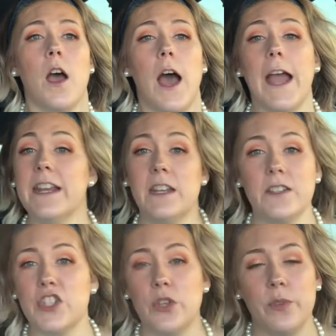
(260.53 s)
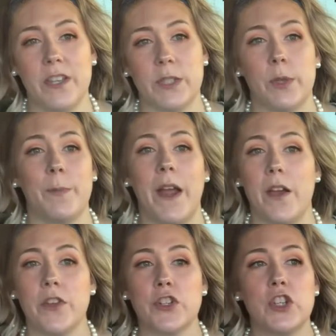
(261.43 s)
I didn't do this with my
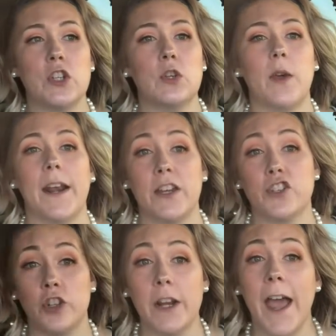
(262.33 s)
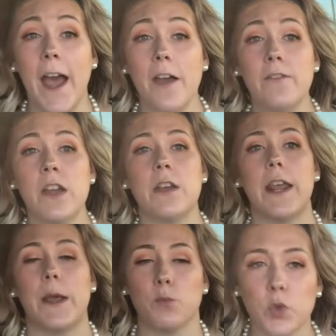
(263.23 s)
other two, and I should have,
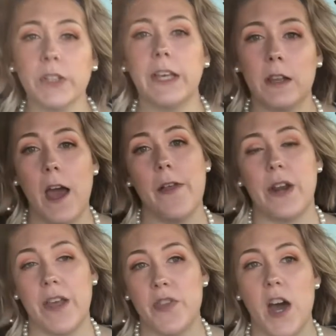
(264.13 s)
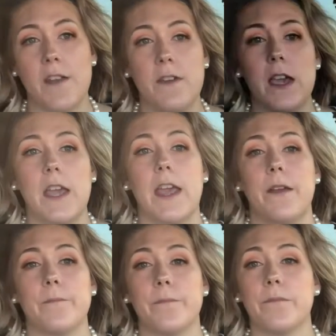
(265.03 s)
and I'm really glad that I thought of it
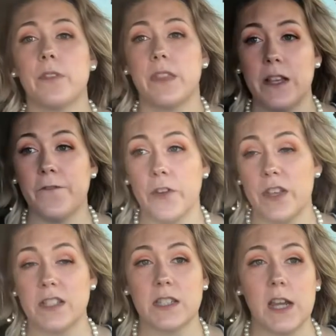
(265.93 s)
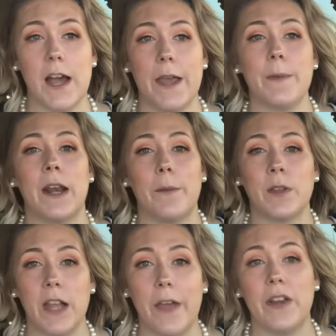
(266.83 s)
for this time, and I'm
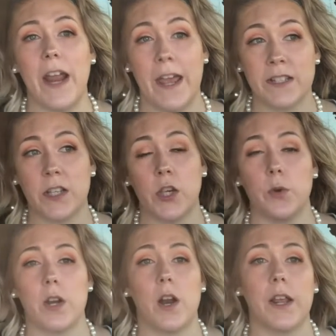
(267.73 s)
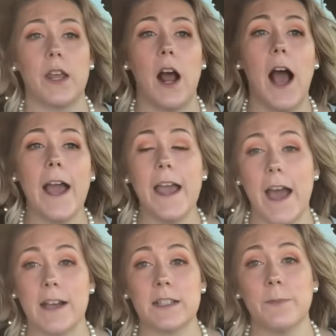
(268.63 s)
glad that I executed on it. I
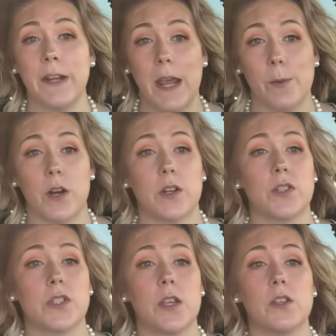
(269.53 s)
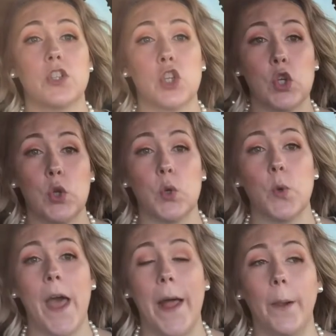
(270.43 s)
asked my neighbors to
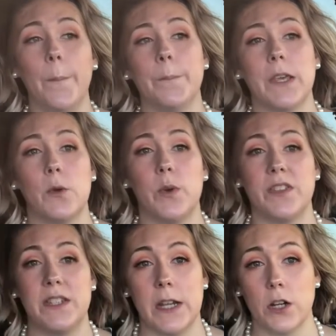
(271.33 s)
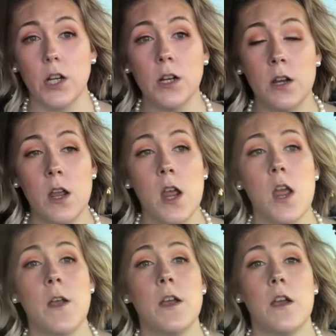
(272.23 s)
help me with dinner
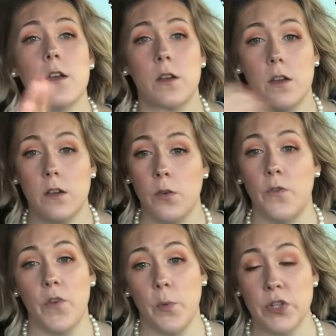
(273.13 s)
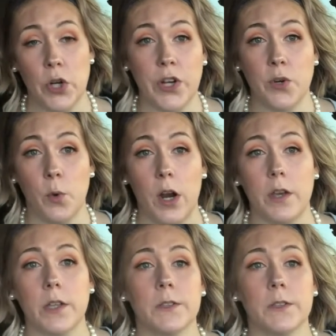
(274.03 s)
for returning to work.